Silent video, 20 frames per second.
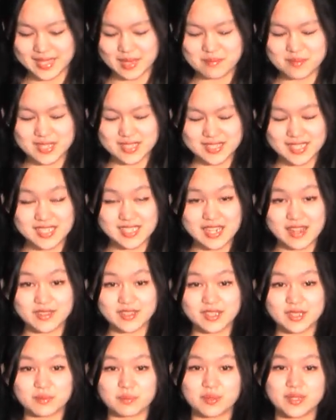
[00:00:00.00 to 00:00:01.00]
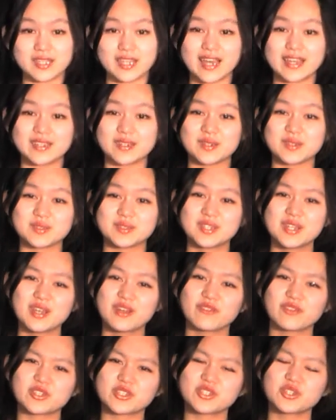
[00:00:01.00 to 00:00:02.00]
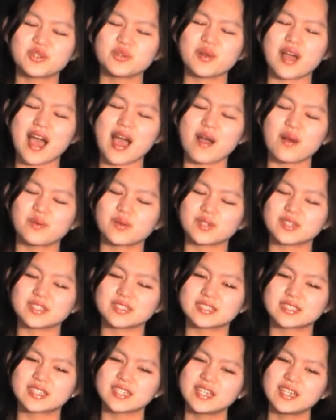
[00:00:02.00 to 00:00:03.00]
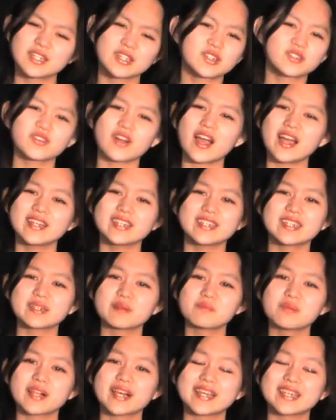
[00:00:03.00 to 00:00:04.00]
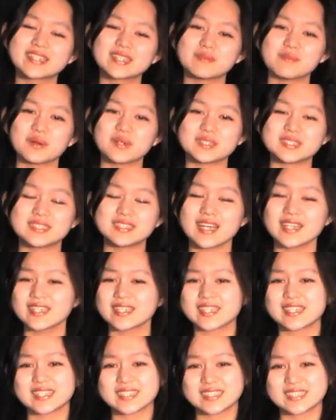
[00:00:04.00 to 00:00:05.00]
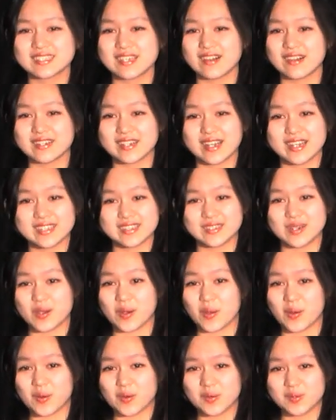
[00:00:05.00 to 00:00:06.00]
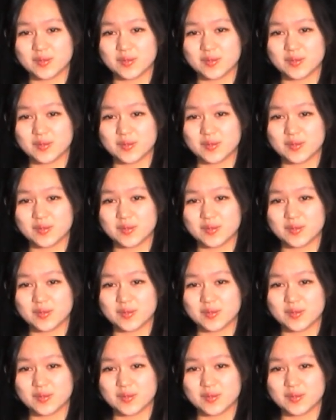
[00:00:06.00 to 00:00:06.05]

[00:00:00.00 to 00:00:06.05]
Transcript: Let me sit down at the piano for 2 hours, crying, playing the most delicate song I know.